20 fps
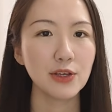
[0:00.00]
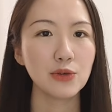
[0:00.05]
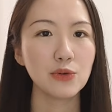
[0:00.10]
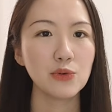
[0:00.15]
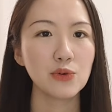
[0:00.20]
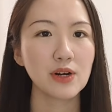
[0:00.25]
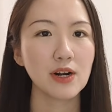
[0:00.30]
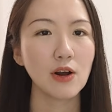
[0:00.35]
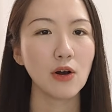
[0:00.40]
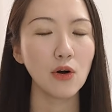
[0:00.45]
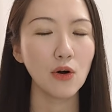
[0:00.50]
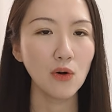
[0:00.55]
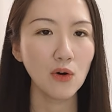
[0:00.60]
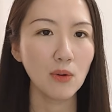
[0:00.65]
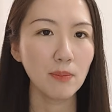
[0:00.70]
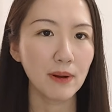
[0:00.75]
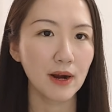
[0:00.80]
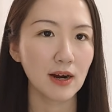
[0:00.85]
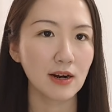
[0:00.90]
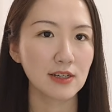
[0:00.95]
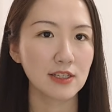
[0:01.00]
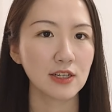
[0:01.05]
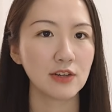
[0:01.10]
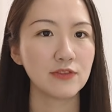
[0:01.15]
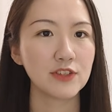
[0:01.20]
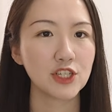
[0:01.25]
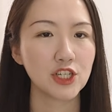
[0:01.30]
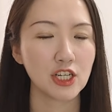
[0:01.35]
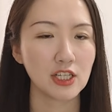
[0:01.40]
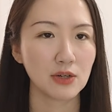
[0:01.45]
you are all part
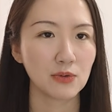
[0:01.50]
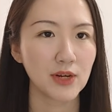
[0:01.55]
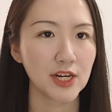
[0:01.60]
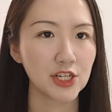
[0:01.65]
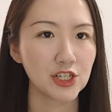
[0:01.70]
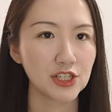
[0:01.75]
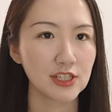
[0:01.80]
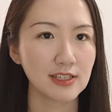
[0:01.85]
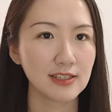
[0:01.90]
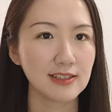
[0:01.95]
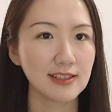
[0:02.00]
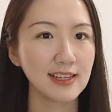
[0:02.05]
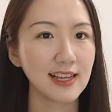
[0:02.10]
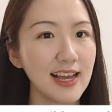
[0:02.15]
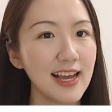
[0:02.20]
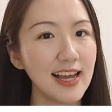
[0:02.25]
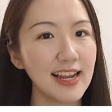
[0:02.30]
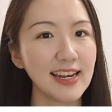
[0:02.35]
of generation.